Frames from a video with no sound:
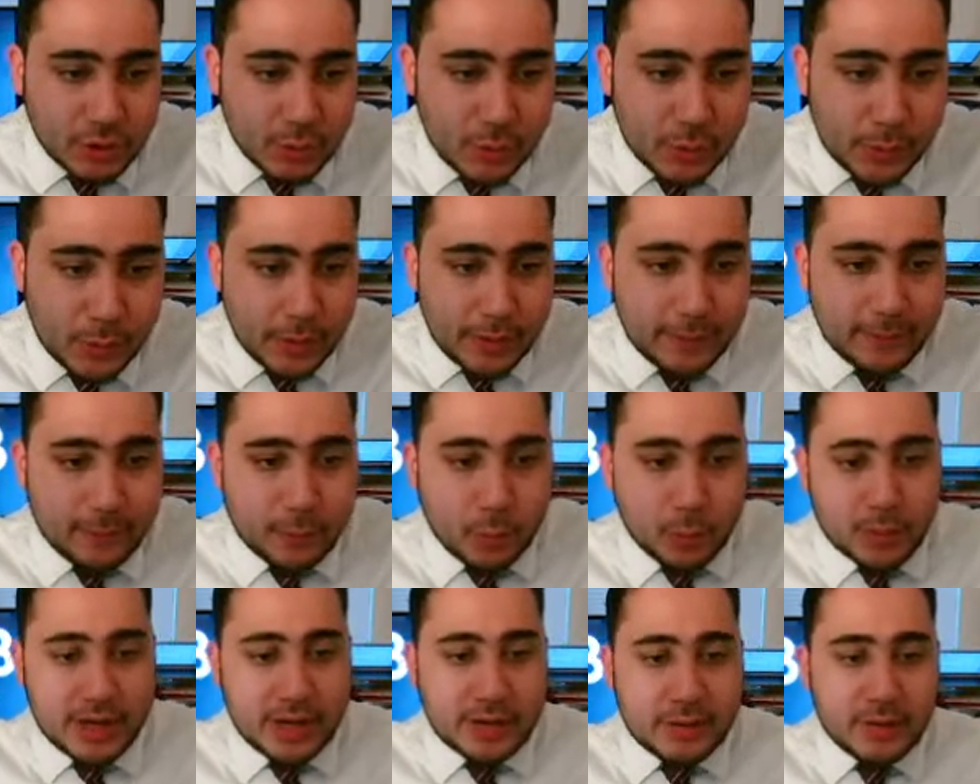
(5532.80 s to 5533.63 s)

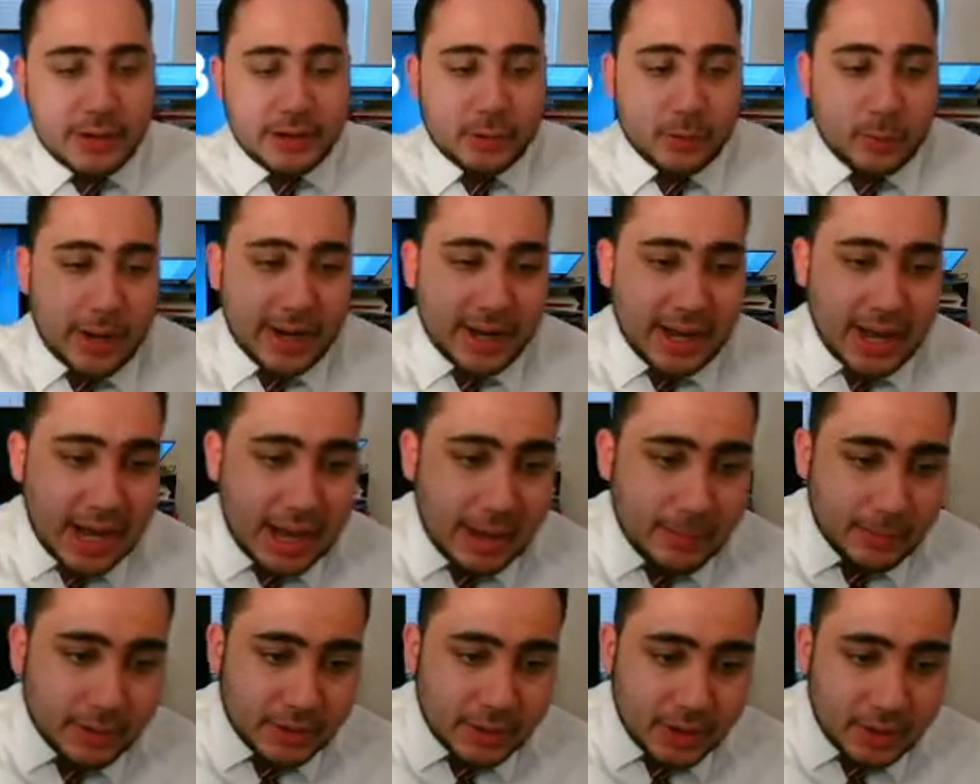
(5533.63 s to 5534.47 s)
234 here near
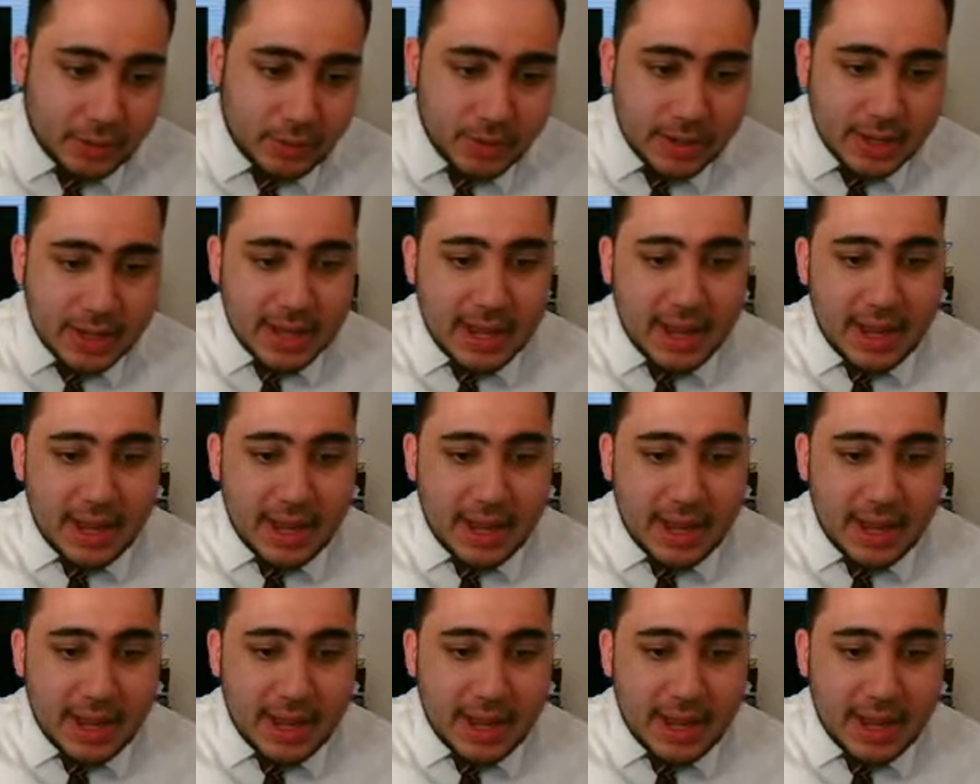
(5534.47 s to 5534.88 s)
Wicomico.